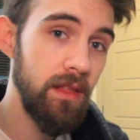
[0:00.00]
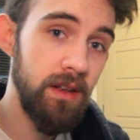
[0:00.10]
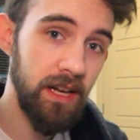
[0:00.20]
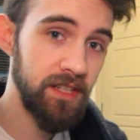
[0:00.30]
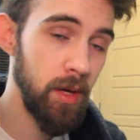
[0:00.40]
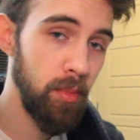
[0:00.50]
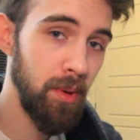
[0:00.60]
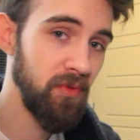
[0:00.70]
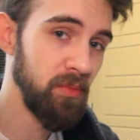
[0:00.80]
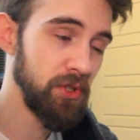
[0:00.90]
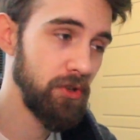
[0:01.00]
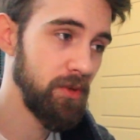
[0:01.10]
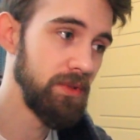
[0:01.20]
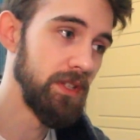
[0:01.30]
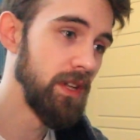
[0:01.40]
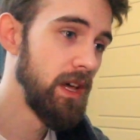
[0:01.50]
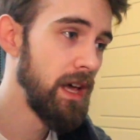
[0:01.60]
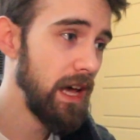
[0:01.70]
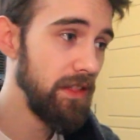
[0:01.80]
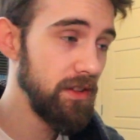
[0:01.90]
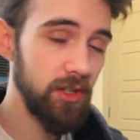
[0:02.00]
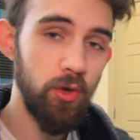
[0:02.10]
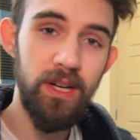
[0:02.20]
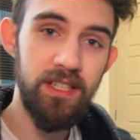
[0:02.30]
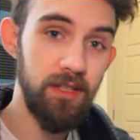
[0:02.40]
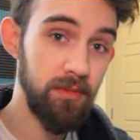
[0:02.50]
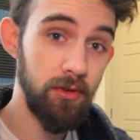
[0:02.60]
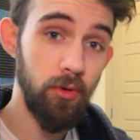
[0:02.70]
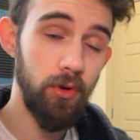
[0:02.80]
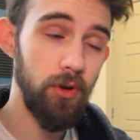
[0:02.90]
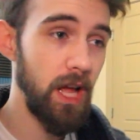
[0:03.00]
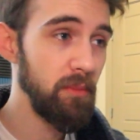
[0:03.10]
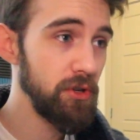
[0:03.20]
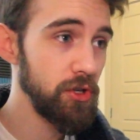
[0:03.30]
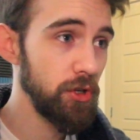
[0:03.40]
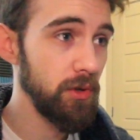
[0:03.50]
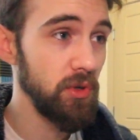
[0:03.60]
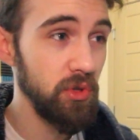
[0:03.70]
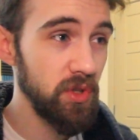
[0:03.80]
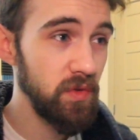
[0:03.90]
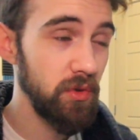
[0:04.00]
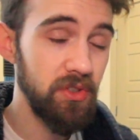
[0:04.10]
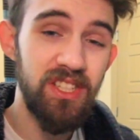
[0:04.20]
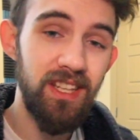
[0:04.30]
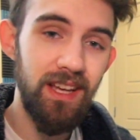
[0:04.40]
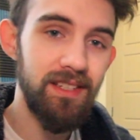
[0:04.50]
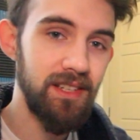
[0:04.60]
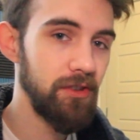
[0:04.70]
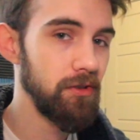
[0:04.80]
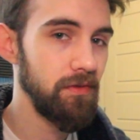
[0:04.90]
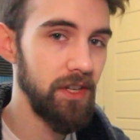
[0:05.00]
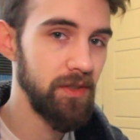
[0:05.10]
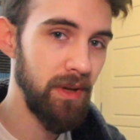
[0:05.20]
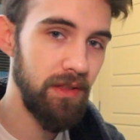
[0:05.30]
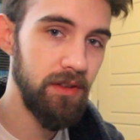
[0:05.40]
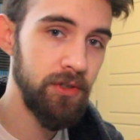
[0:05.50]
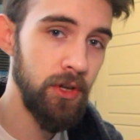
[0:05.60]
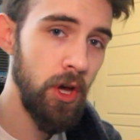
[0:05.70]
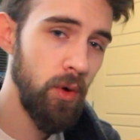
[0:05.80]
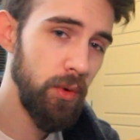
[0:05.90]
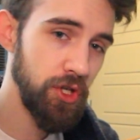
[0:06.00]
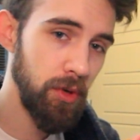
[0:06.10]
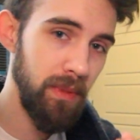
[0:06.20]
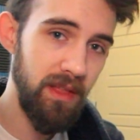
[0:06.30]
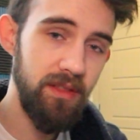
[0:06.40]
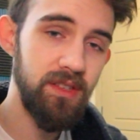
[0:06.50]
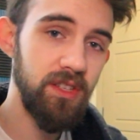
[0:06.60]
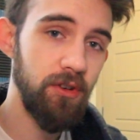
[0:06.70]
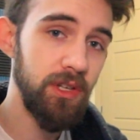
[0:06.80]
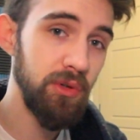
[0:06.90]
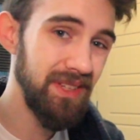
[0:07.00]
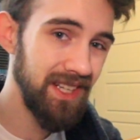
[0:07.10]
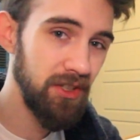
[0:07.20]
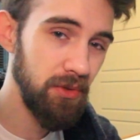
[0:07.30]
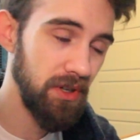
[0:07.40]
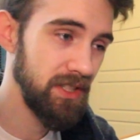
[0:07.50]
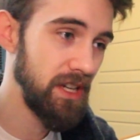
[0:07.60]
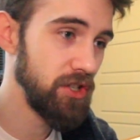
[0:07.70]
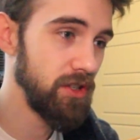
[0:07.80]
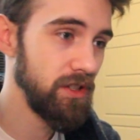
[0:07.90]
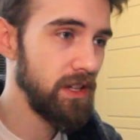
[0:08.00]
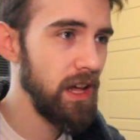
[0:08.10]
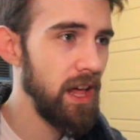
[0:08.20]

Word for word: the next step up from scripting. In this quick tip tutorial, I'm going to show you useful CS interface methods, which are methods that are unique to extensions